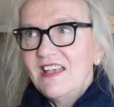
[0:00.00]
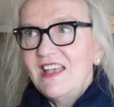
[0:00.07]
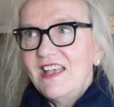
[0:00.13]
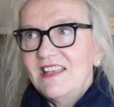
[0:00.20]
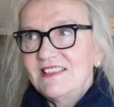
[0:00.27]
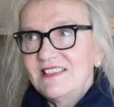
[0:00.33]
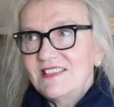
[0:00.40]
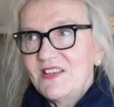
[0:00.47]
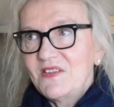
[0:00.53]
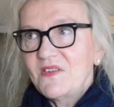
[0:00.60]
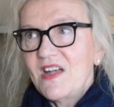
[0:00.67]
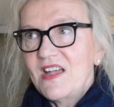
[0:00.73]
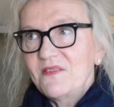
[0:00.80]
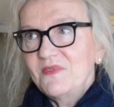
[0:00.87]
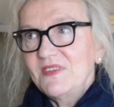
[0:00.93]
and so
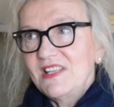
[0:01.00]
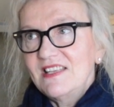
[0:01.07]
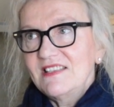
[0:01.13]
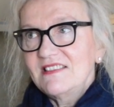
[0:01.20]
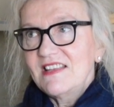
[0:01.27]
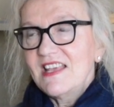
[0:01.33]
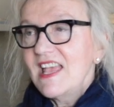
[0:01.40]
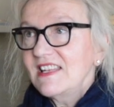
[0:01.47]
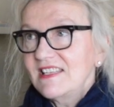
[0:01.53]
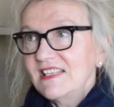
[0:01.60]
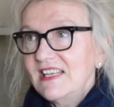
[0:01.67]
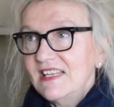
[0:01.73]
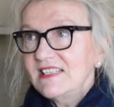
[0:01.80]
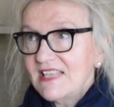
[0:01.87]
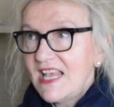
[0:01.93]
I realized I had to
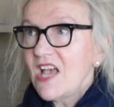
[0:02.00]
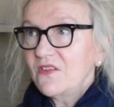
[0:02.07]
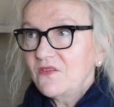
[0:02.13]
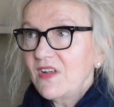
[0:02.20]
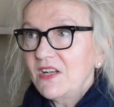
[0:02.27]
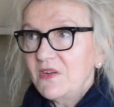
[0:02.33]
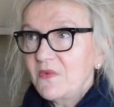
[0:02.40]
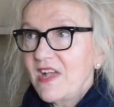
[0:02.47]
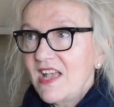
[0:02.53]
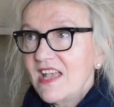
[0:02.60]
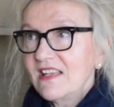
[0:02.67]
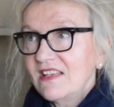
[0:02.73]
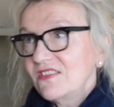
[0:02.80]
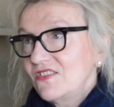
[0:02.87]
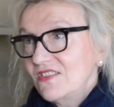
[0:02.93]
get it down right away
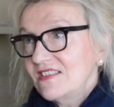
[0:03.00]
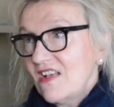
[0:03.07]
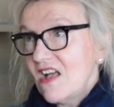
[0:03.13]
because she's